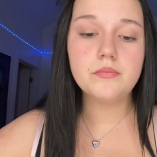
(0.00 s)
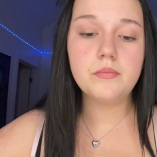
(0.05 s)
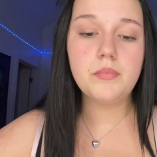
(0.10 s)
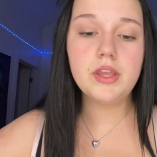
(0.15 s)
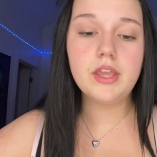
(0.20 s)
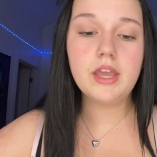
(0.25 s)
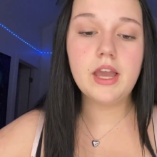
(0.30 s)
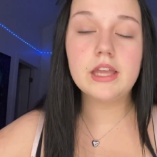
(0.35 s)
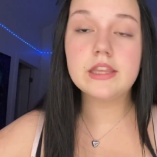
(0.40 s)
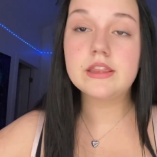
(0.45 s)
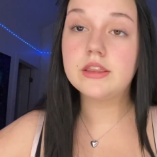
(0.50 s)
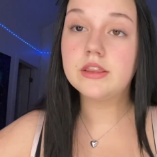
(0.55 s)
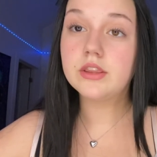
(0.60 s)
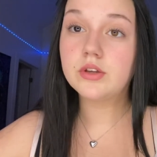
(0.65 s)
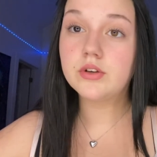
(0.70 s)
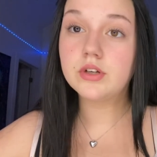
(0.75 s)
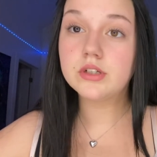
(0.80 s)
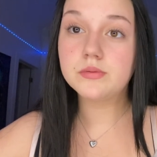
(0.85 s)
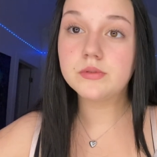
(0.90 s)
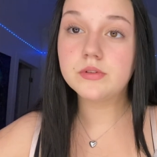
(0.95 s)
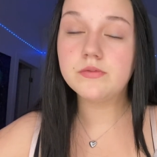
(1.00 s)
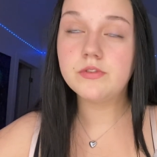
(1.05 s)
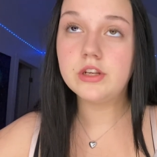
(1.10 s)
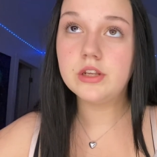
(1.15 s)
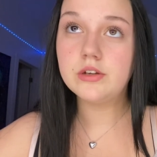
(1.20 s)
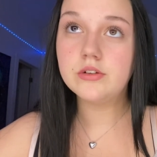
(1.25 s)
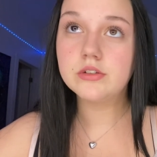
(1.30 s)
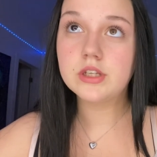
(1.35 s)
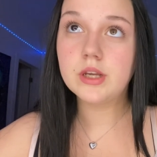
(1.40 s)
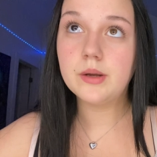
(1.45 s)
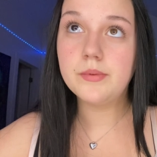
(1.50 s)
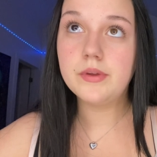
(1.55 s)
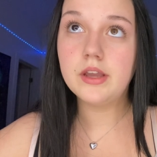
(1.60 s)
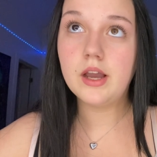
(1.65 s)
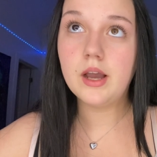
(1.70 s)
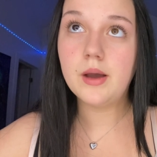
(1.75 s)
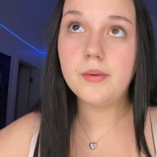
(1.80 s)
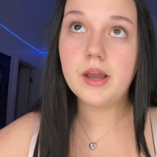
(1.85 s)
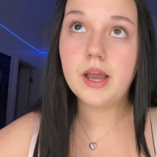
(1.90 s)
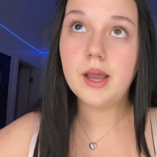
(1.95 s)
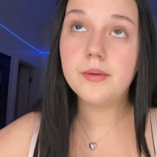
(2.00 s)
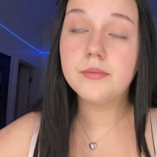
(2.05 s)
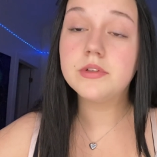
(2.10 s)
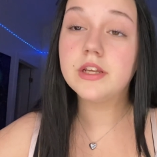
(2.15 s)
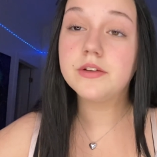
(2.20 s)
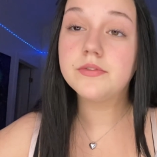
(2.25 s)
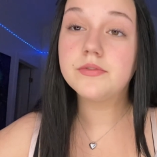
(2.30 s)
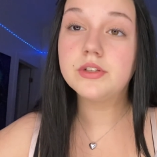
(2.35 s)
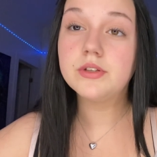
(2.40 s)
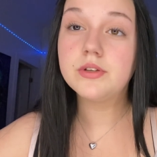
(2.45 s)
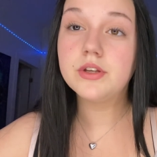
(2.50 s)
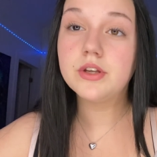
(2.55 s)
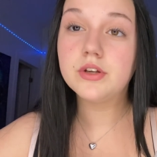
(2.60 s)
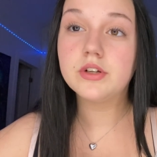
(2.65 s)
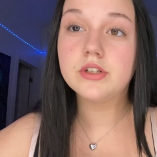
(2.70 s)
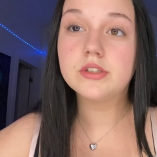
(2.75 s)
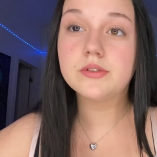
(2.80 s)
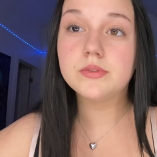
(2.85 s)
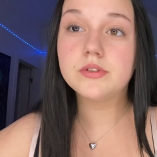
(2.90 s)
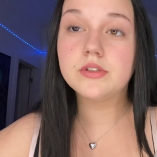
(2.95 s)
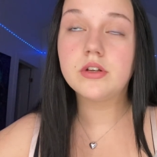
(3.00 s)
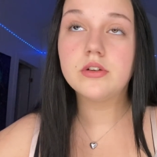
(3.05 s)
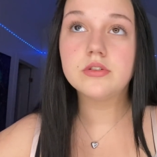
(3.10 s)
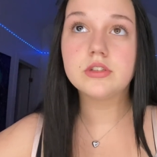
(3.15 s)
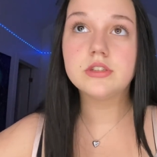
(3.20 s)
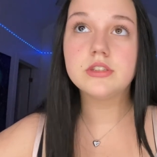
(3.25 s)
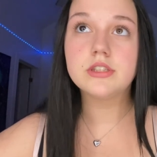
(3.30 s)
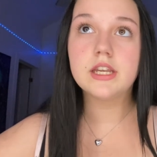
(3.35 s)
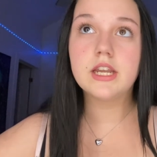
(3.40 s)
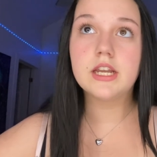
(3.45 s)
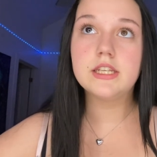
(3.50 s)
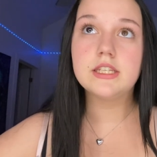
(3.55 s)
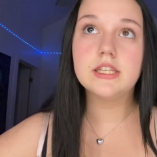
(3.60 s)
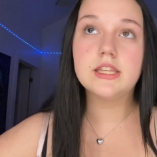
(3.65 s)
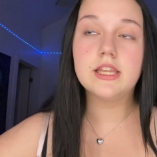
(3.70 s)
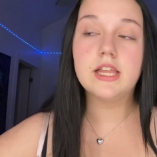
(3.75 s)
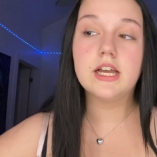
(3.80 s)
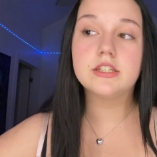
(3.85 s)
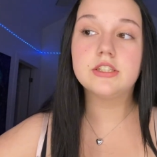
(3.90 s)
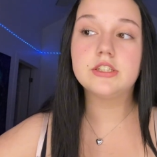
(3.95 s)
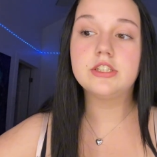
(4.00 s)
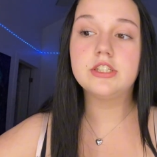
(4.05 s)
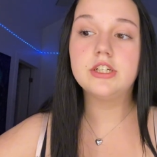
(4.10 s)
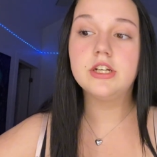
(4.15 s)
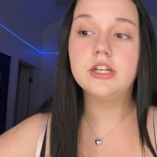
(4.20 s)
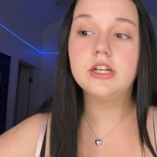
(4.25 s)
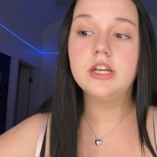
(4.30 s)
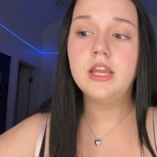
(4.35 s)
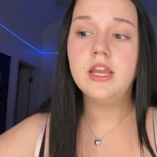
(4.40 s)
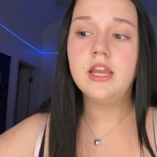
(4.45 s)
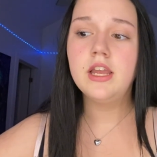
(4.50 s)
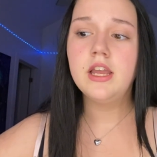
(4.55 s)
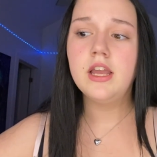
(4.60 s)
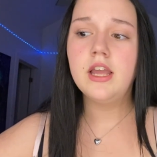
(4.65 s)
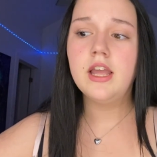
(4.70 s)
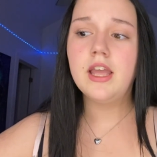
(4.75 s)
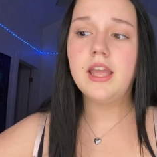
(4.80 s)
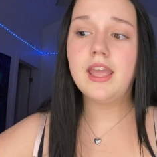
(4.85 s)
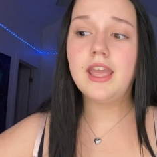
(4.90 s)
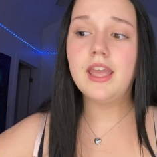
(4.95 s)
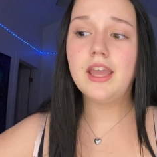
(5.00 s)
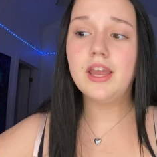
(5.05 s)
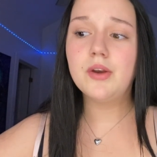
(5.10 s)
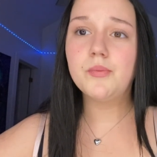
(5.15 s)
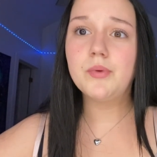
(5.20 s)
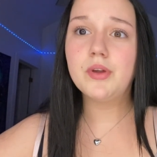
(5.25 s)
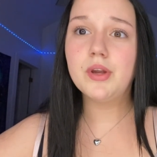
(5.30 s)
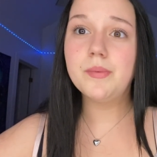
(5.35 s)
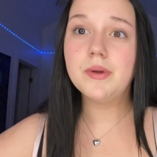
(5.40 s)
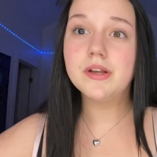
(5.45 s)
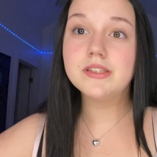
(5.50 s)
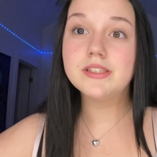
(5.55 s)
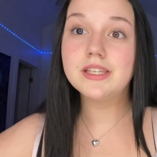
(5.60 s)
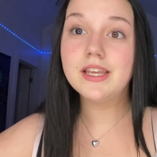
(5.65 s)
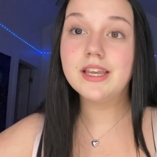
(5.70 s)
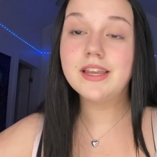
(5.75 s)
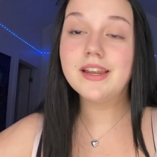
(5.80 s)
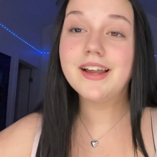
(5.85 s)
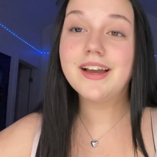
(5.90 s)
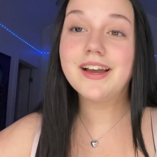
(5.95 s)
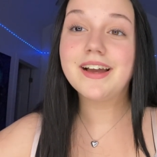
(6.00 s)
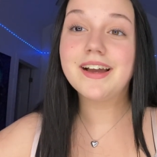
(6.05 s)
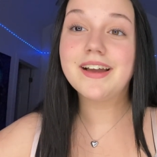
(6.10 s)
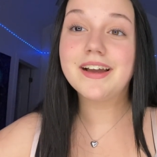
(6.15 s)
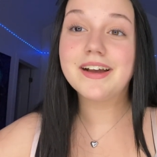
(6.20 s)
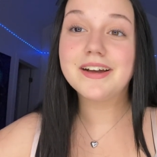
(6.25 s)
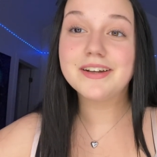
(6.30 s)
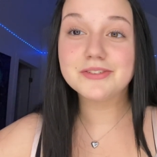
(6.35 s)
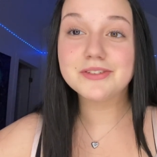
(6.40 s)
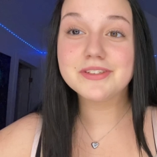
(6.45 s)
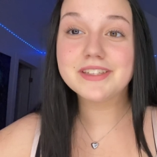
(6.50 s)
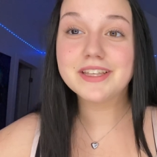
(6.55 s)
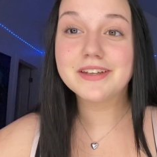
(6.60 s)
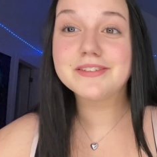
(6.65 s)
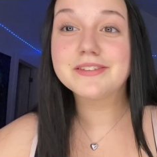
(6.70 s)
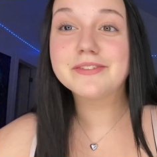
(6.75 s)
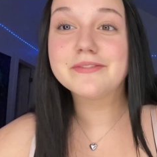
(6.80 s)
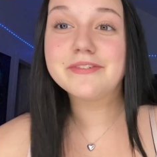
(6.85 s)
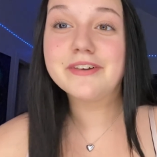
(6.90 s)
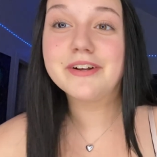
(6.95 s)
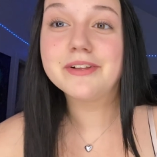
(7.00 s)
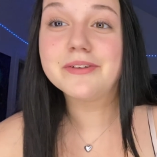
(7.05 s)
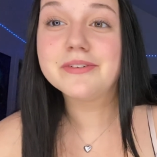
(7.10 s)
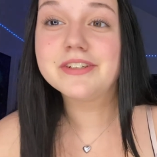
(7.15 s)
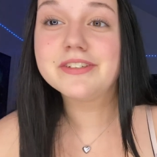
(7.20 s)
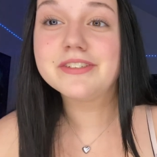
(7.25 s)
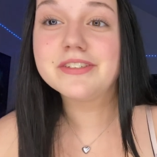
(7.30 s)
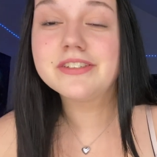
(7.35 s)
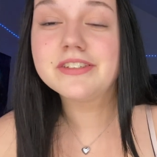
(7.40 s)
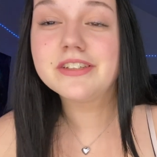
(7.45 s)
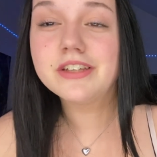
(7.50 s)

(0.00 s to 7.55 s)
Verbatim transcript: but yeah, Christmas videos coming up. I'm definitely doing a Christmas haul just like I did last year. And we are about to hit a 100,000 followers,